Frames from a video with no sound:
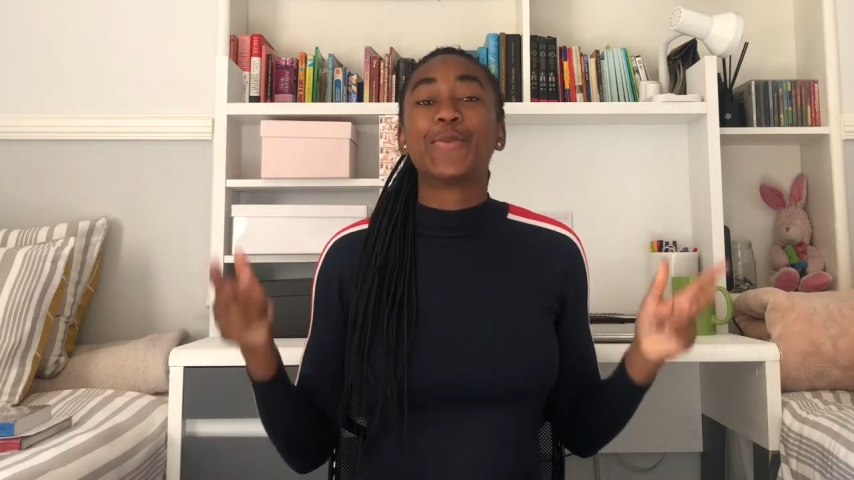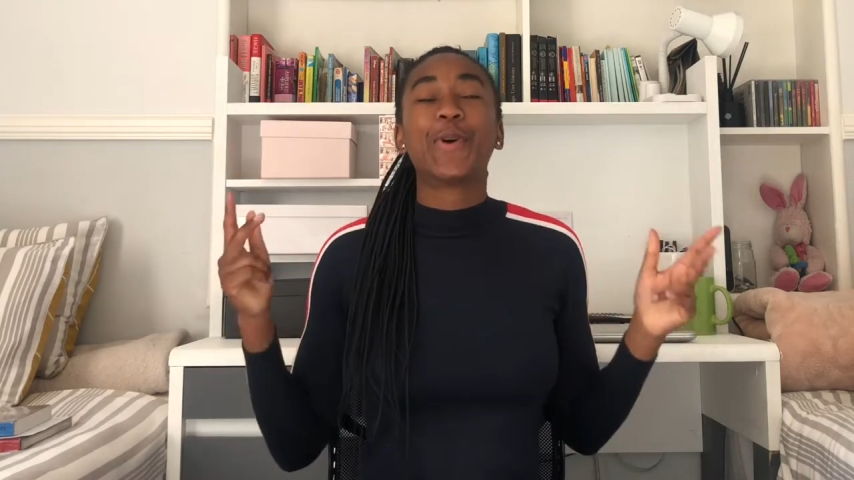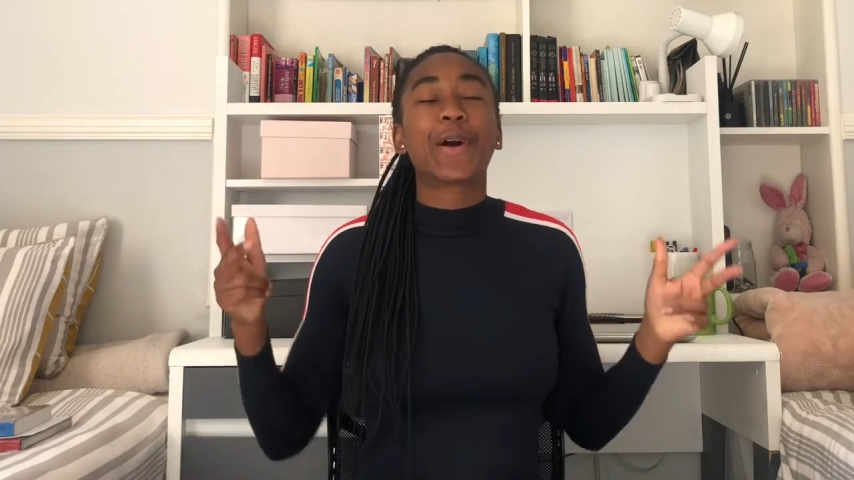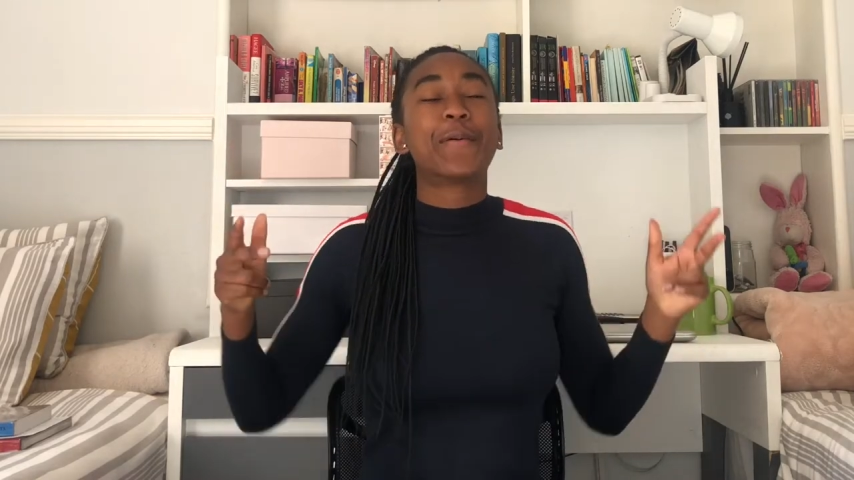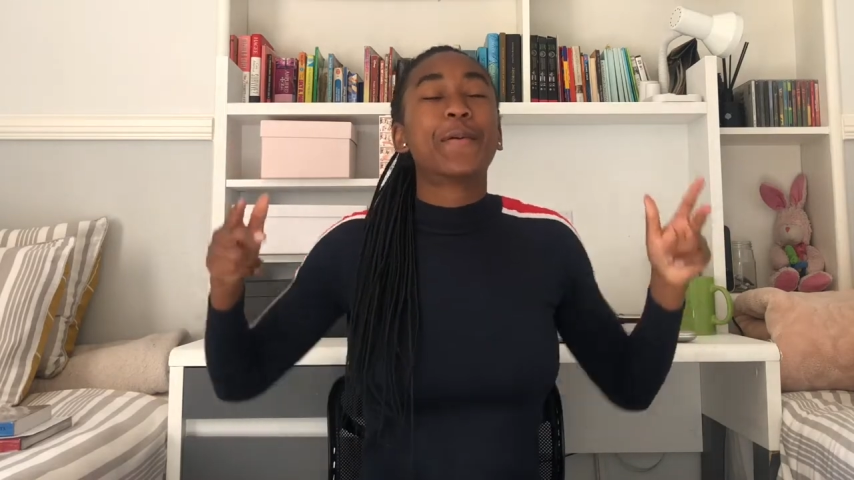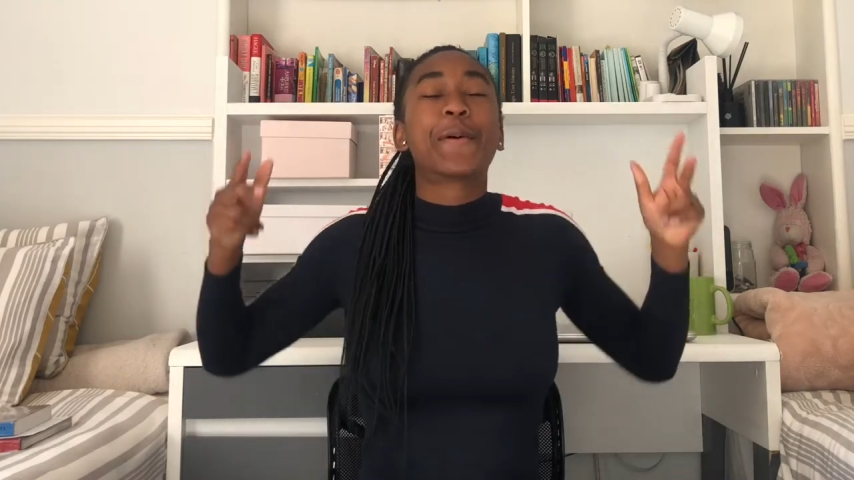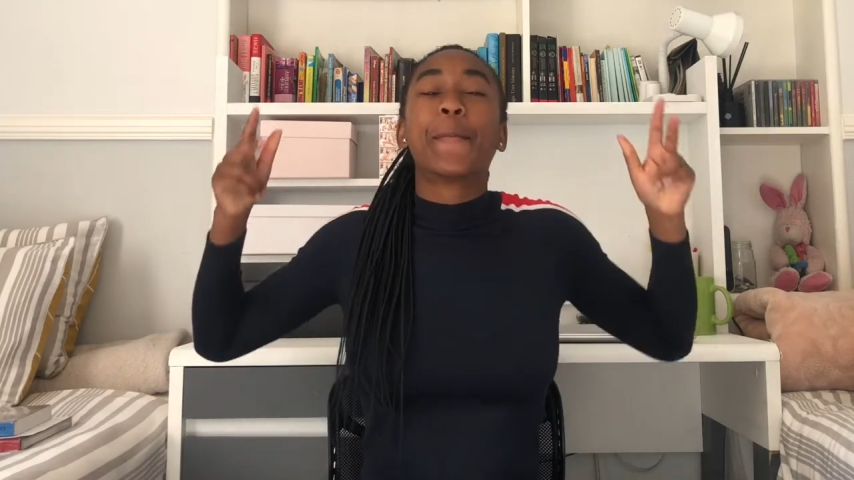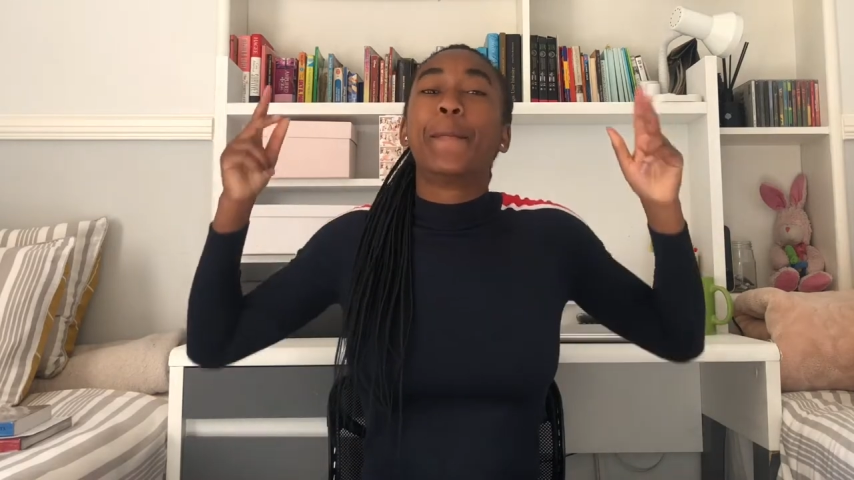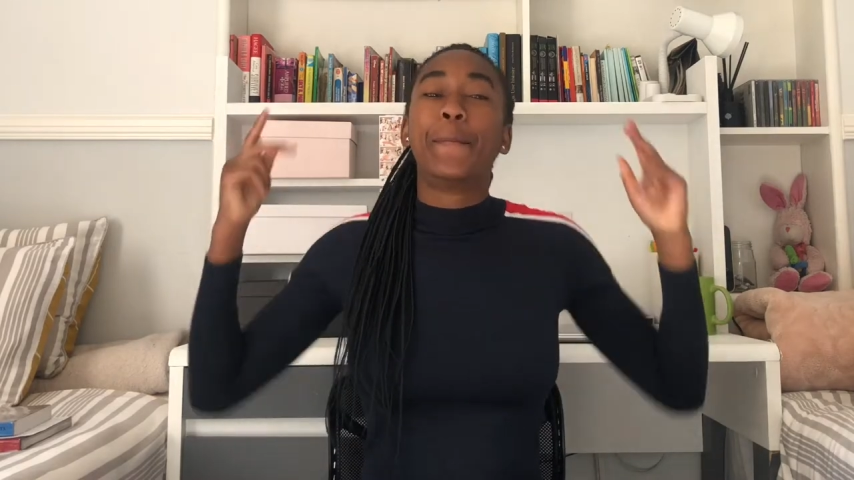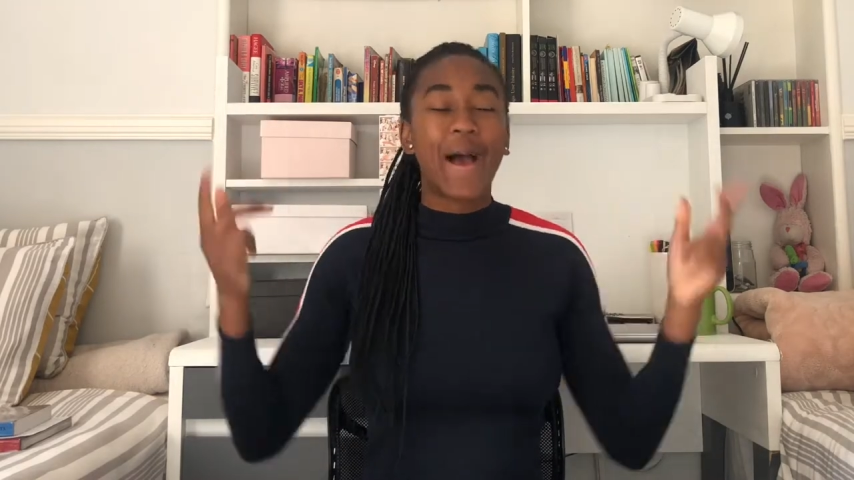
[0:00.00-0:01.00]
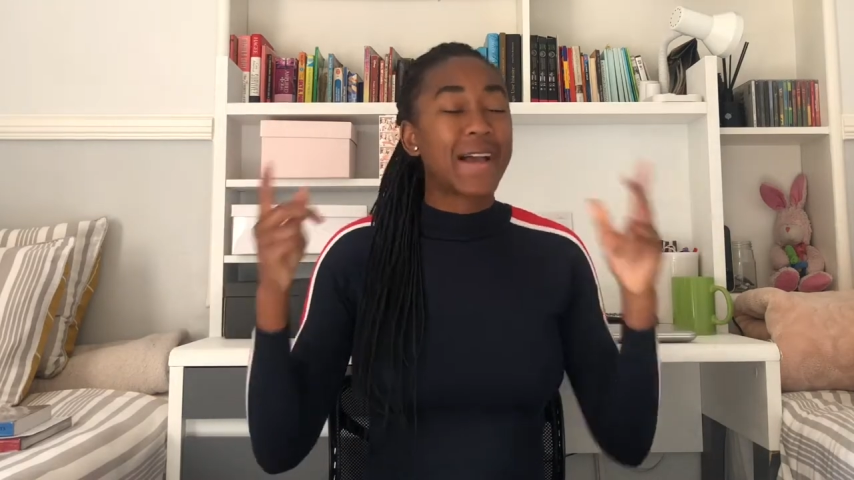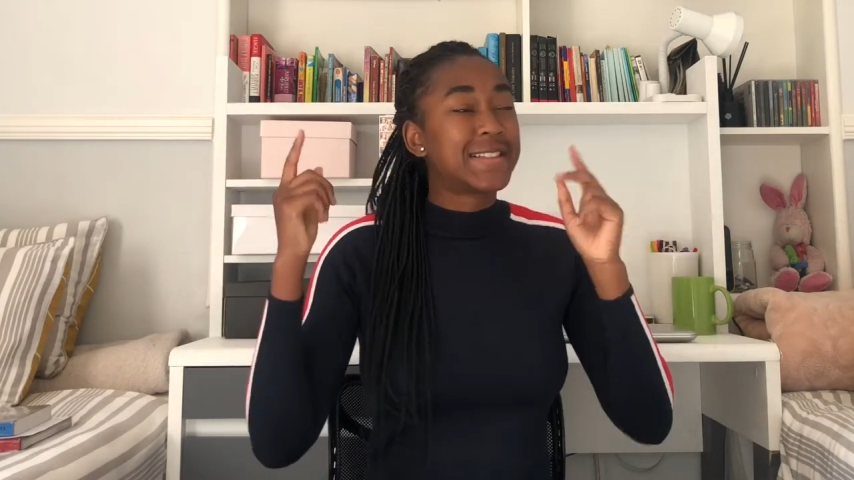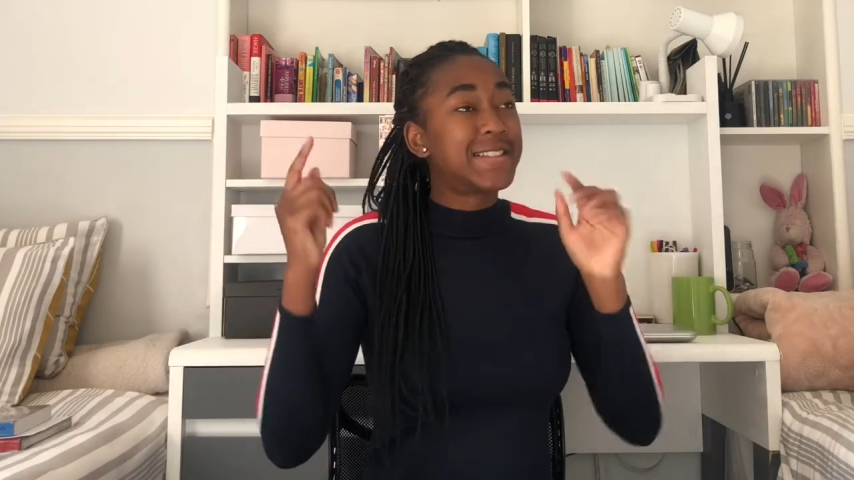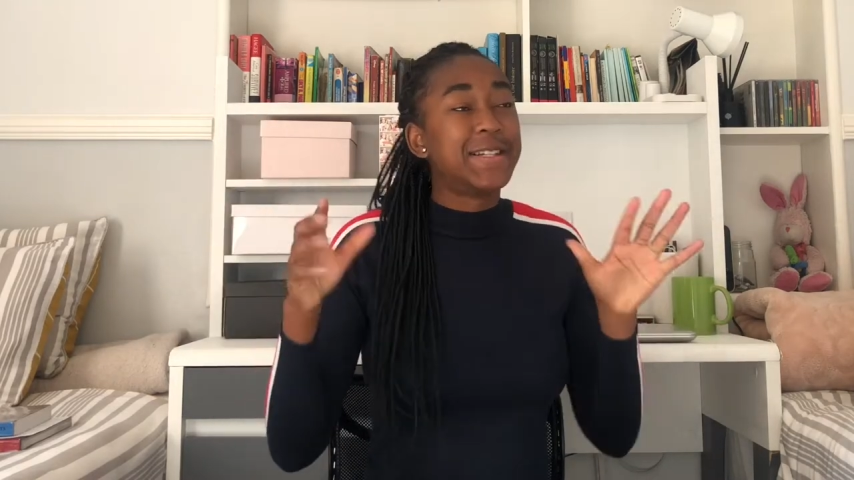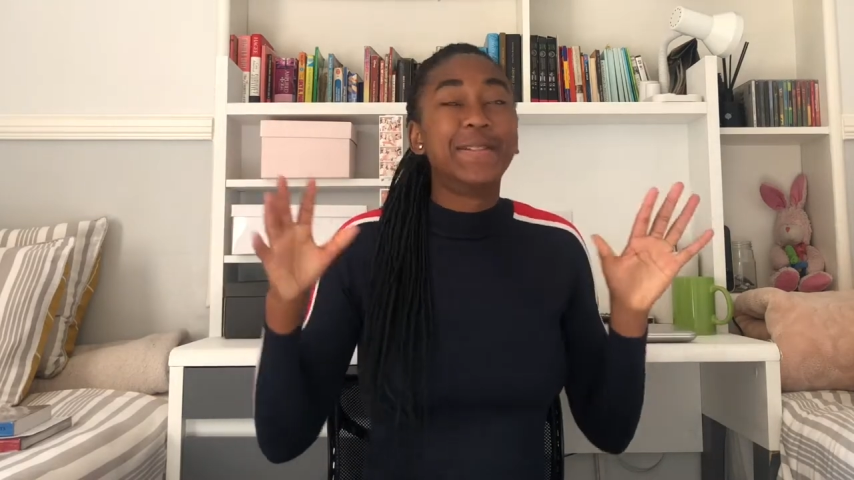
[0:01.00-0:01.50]
Welcome and welcome back
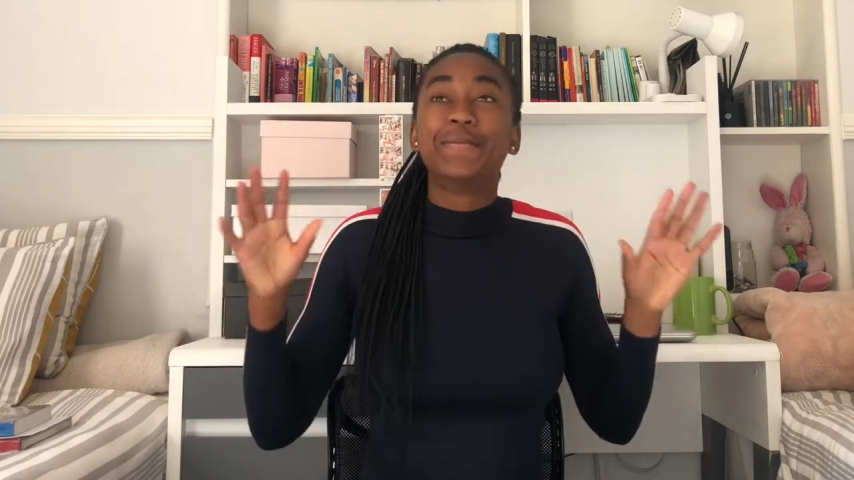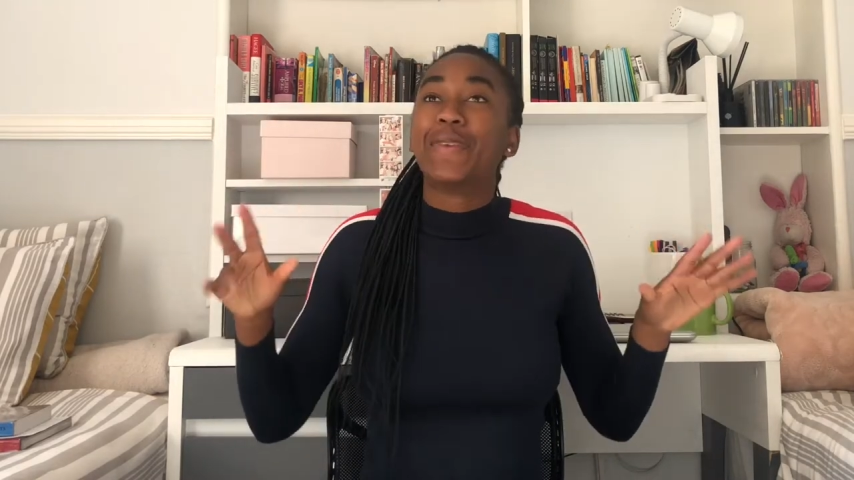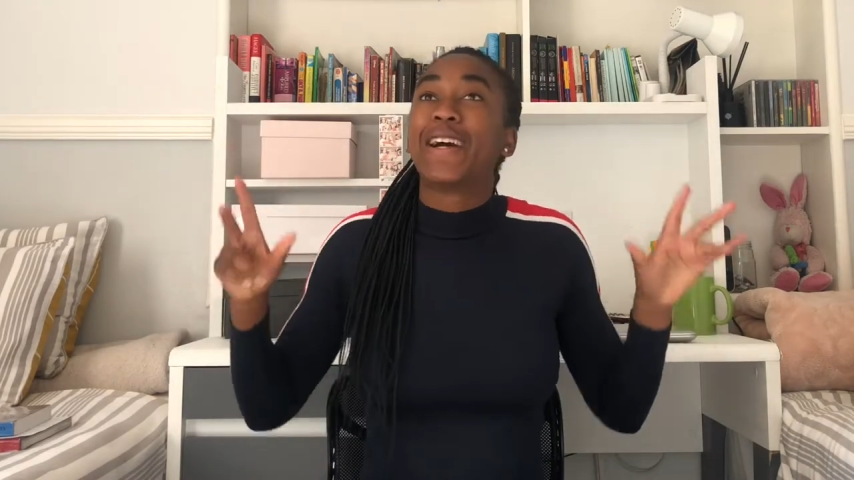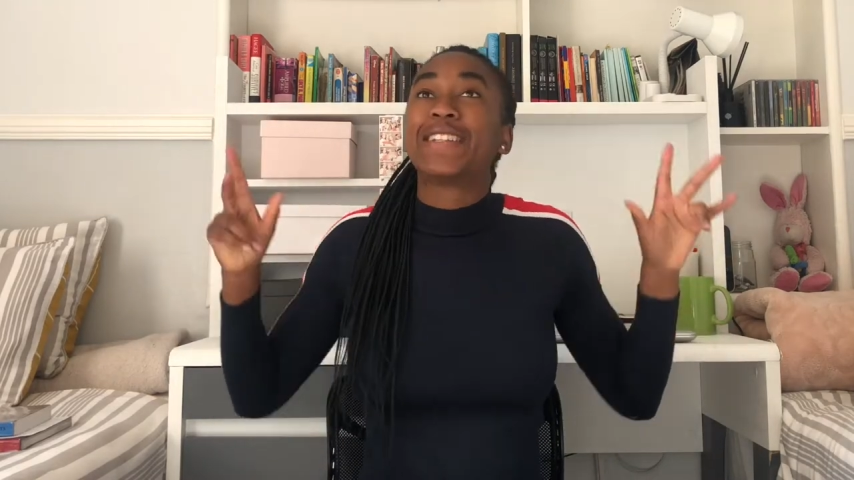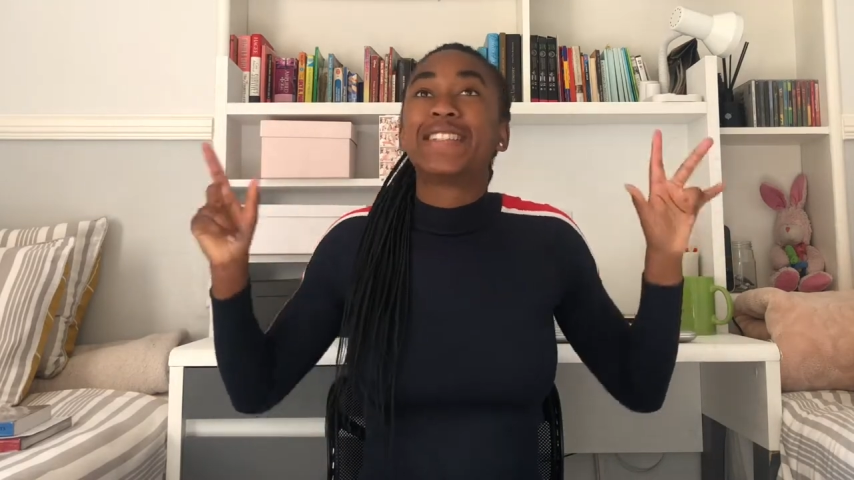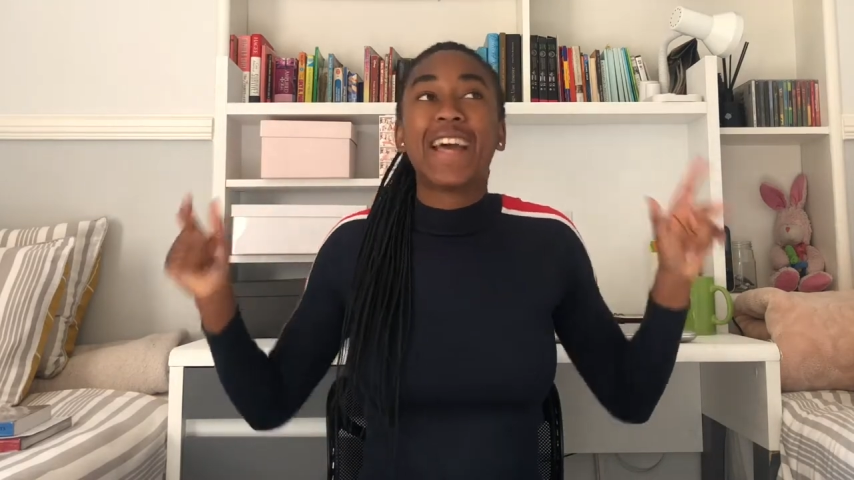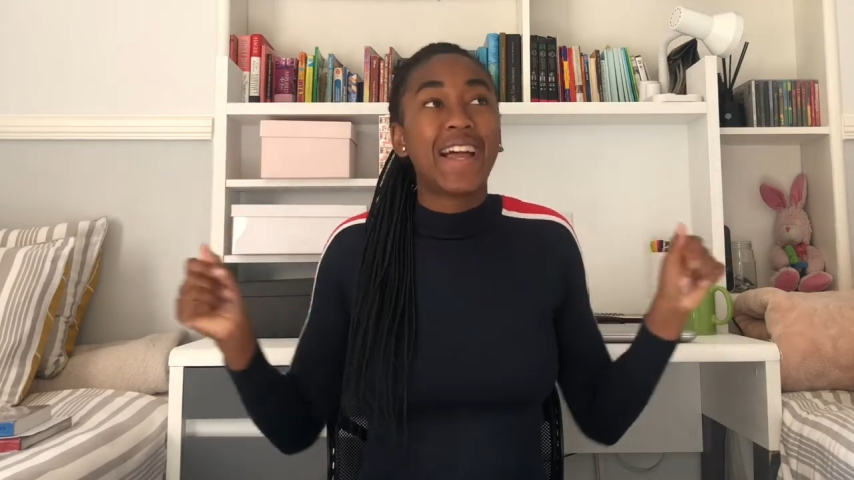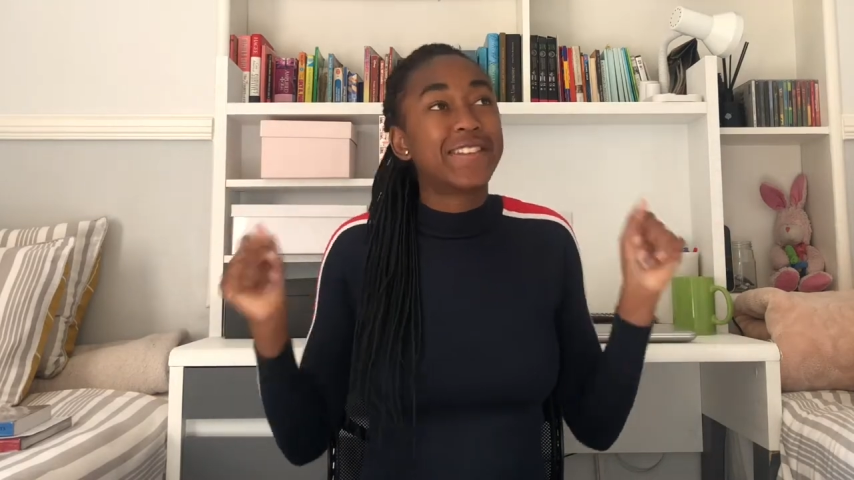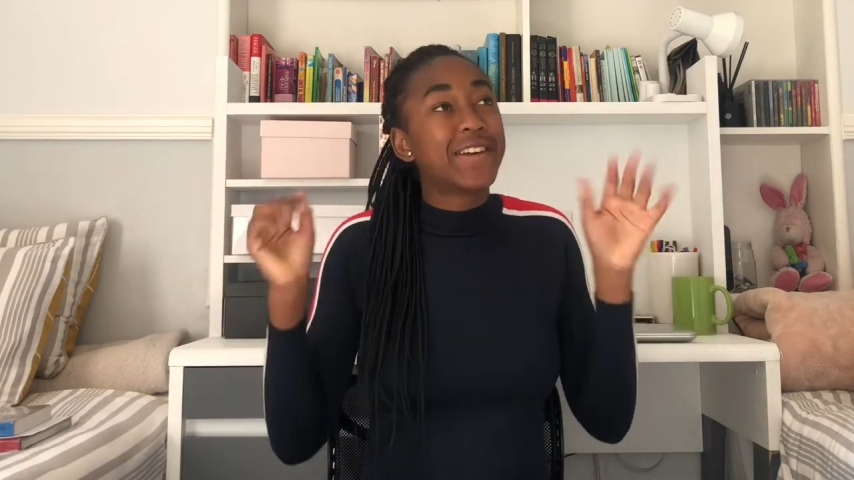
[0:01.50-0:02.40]
to my channel.